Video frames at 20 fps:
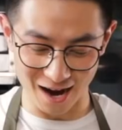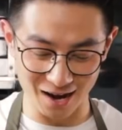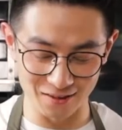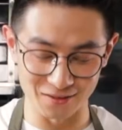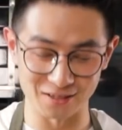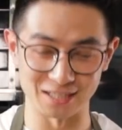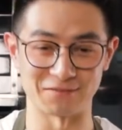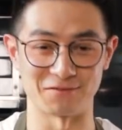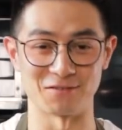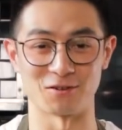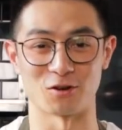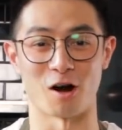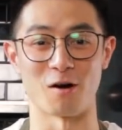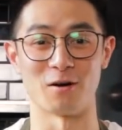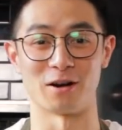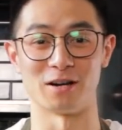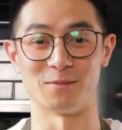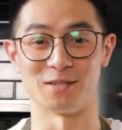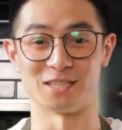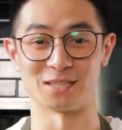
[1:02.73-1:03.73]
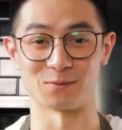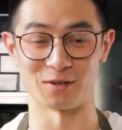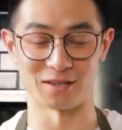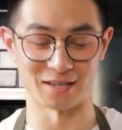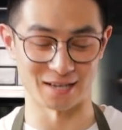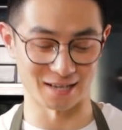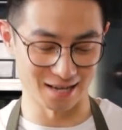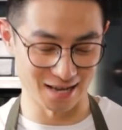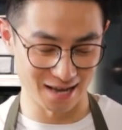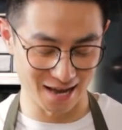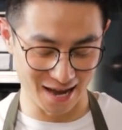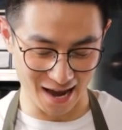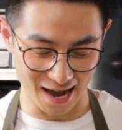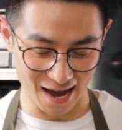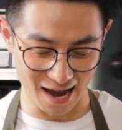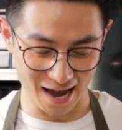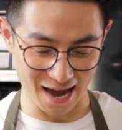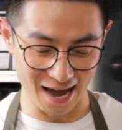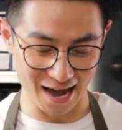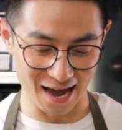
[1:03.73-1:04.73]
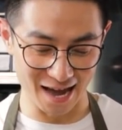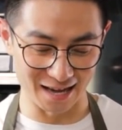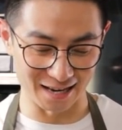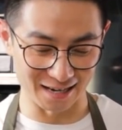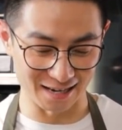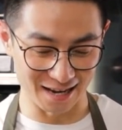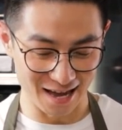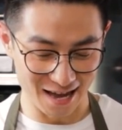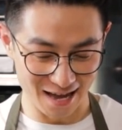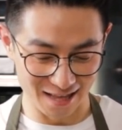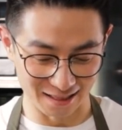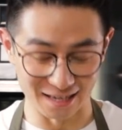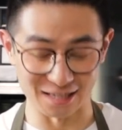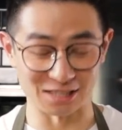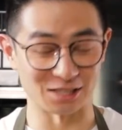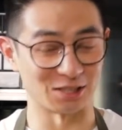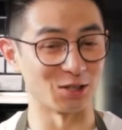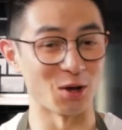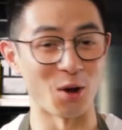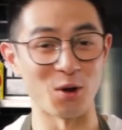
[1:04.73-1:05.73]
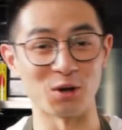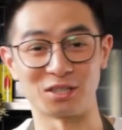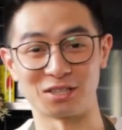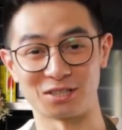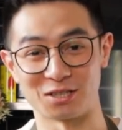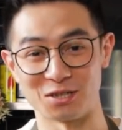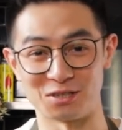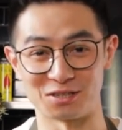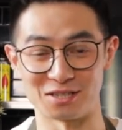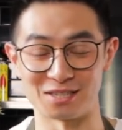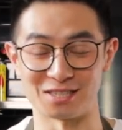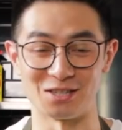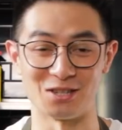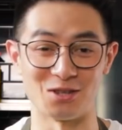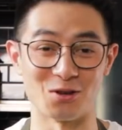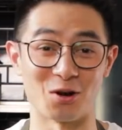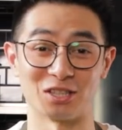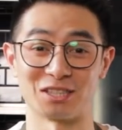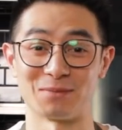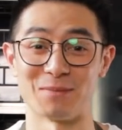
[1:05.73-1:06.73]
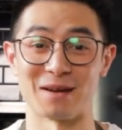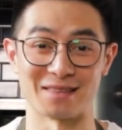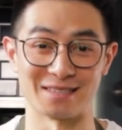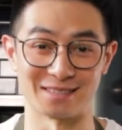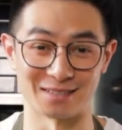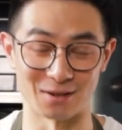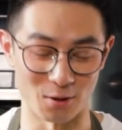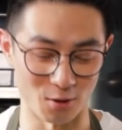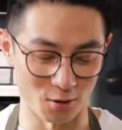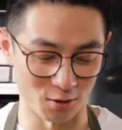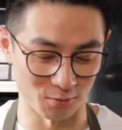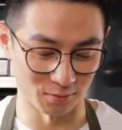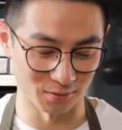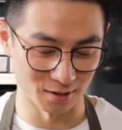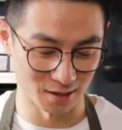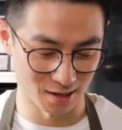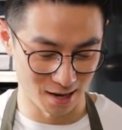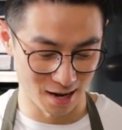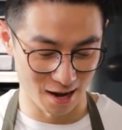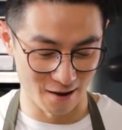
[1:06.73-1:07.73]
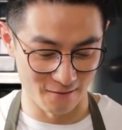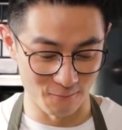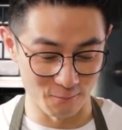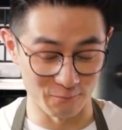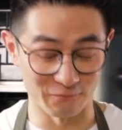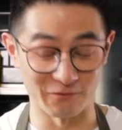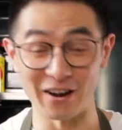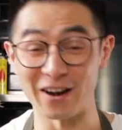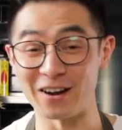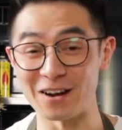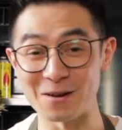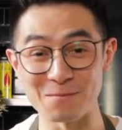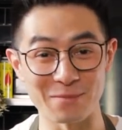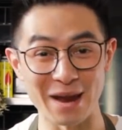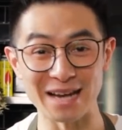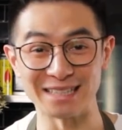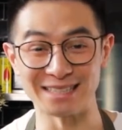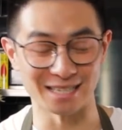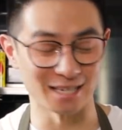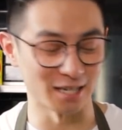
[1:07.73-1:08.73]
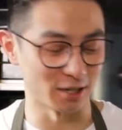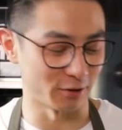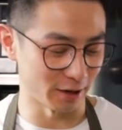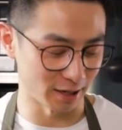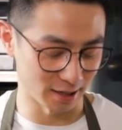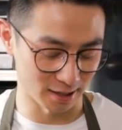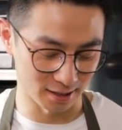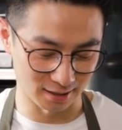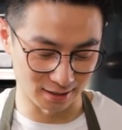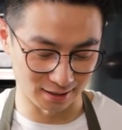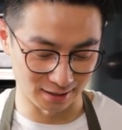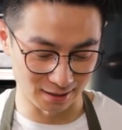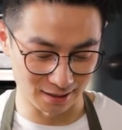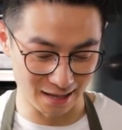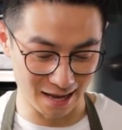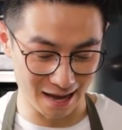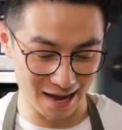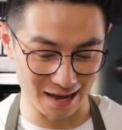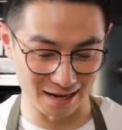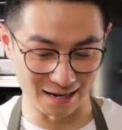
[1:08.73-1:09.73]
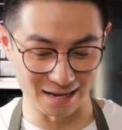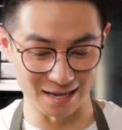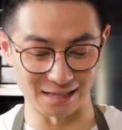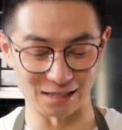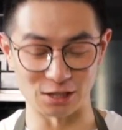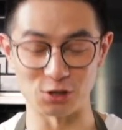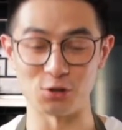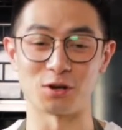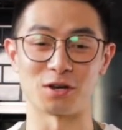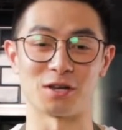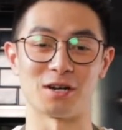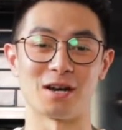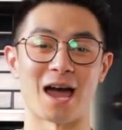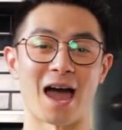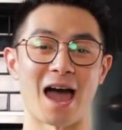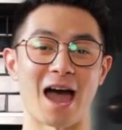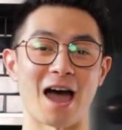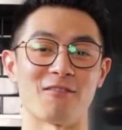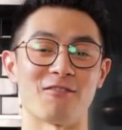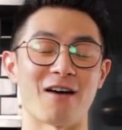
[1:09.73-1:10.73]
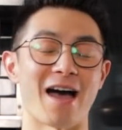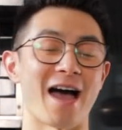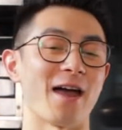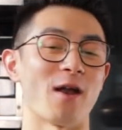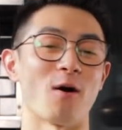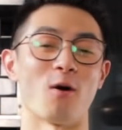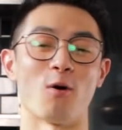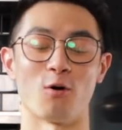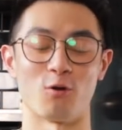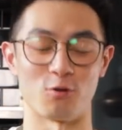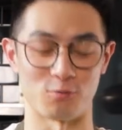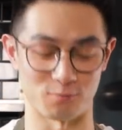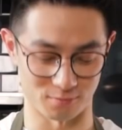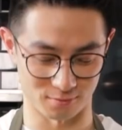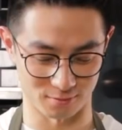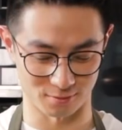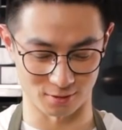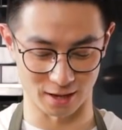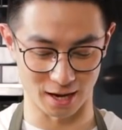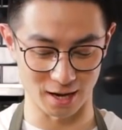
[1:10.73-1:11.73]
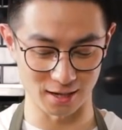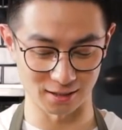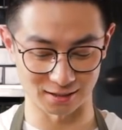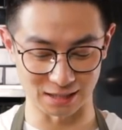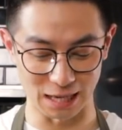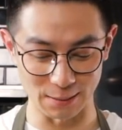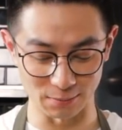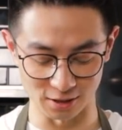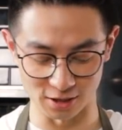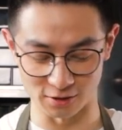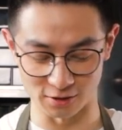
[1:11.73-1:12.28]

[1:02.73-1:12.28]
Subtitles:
other different condiments with it, and there's no excuses not to make this at home. Very basic ingredients that you can have at home. Okay, staple